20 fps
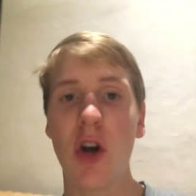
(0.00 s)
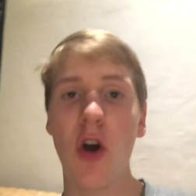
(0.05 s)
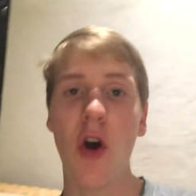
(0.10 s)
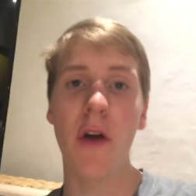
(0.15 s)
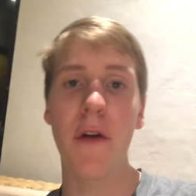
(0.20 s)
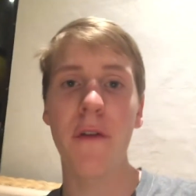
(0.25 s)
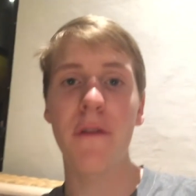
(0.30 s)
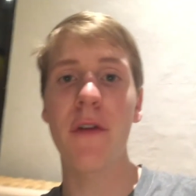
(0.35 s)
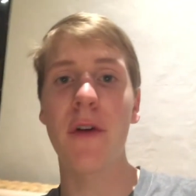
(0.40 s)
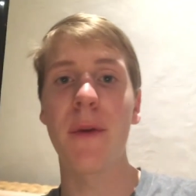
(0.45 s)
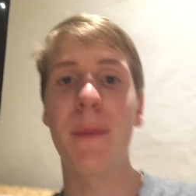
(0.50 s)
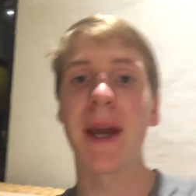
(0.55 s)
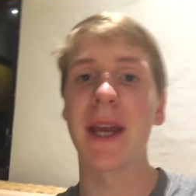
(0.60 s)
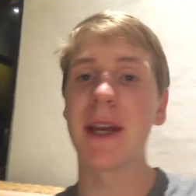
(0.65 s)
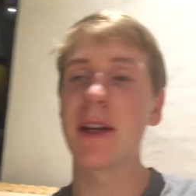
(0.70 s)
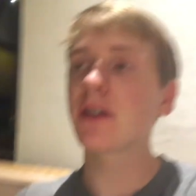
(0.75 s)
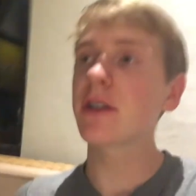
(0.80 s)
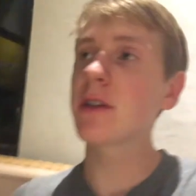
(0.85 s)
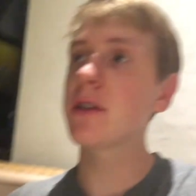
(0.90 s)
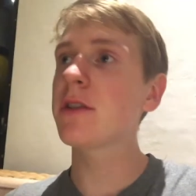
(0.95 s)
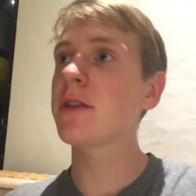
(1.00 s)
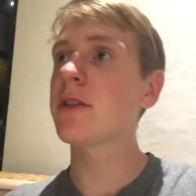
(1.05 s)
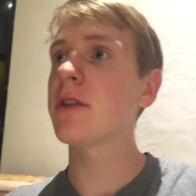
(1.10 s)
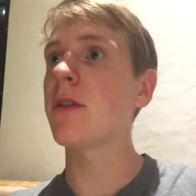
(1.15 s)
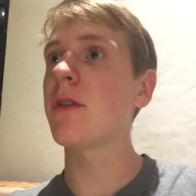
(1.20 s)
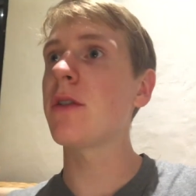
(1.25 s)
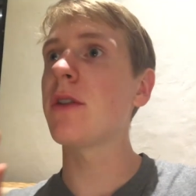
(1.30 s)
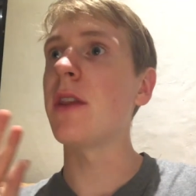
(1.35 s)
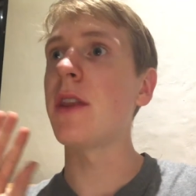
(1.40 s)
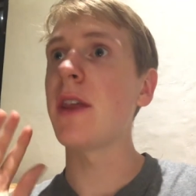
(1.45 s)
confirmation,
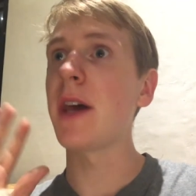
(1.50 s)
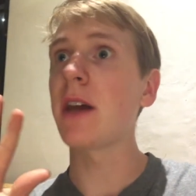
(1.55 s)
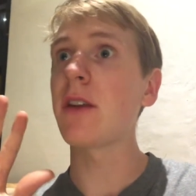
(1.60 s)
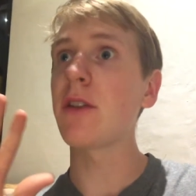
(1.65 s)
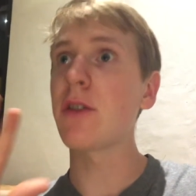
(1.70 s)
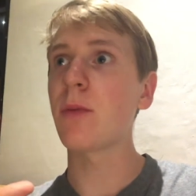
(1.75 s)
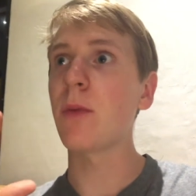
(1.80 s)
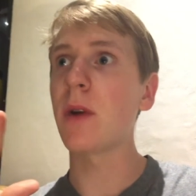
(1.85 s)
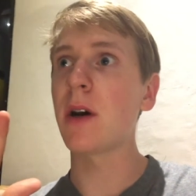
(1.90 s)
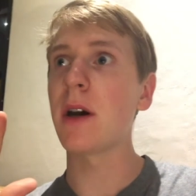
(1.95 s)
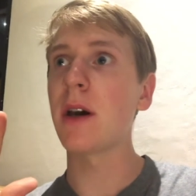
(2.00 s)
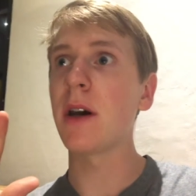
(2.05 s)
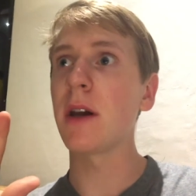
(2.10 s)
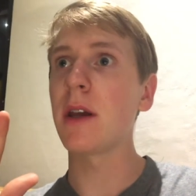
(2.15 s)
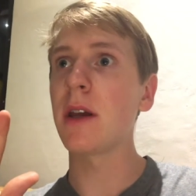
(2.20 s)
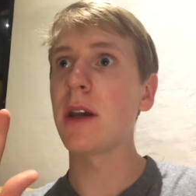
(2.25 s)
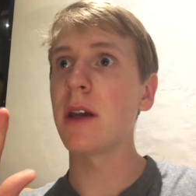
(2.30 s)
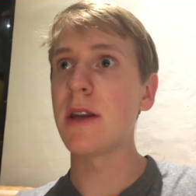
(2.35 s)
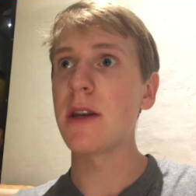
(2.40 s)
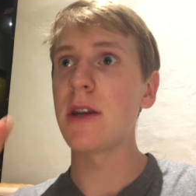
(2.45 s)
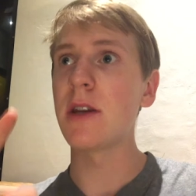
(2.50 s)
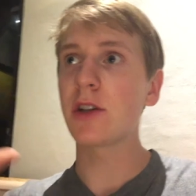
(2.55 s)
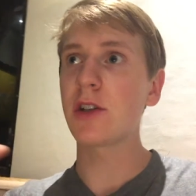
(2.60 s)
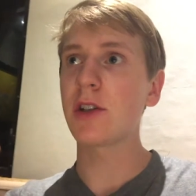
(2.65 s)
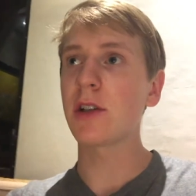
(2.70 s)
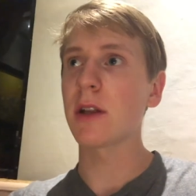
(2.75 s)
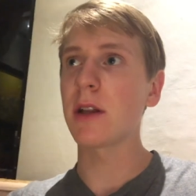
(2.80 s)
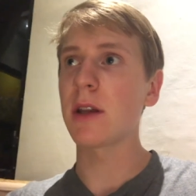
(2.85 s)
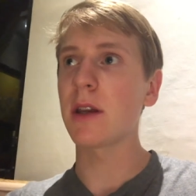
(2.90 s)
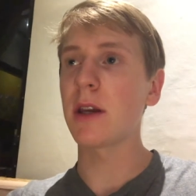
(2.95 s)
so that's why
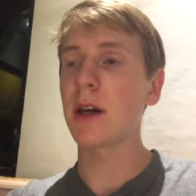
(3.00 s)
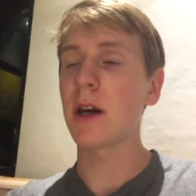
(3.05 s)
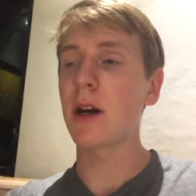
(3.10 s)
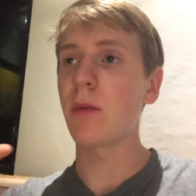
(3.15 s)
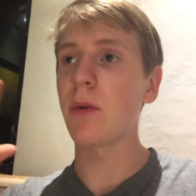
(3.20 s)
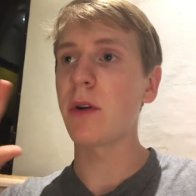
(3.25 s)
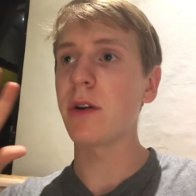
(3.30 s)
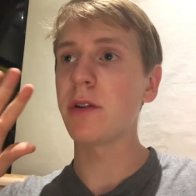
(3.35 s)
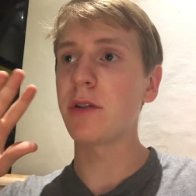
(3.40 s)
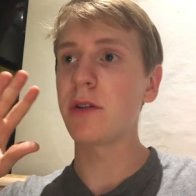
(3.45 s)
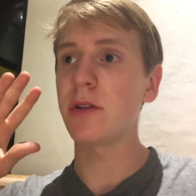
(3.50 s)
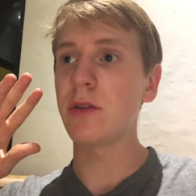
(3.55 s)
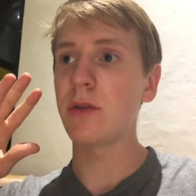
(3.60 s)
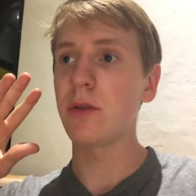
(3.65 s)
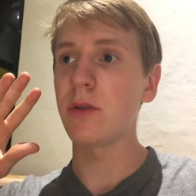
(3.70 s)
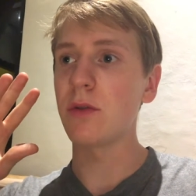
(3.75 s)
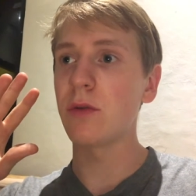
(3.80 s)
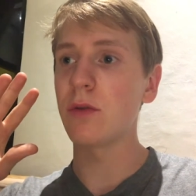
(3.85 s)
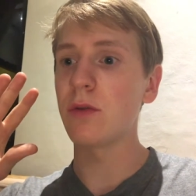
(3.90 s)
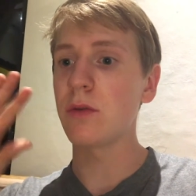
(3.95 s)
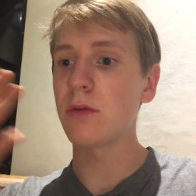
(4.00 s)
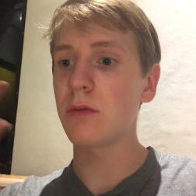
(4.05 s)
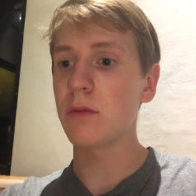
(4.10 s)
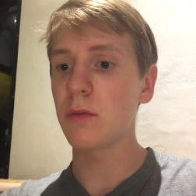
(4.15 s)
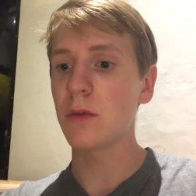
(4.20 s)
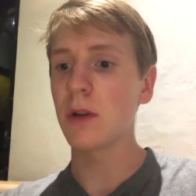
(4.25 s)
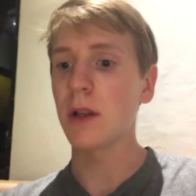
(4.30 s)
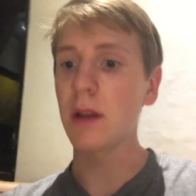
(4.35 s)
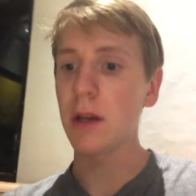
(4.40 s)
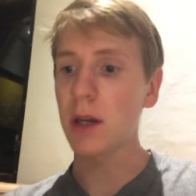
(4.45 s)
initially I wanted to,
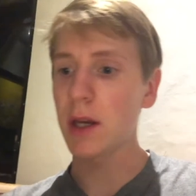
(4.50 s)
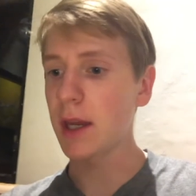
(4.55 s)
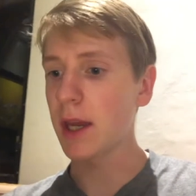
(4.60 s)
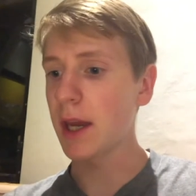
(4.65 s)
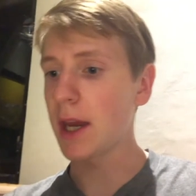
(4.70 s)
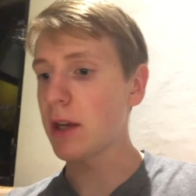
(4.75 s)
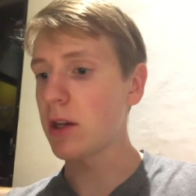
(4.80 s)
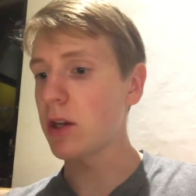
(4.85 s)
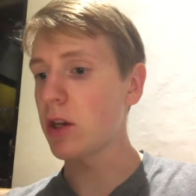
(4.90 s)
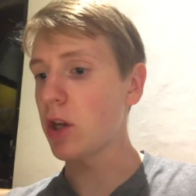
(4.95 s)
well, I had,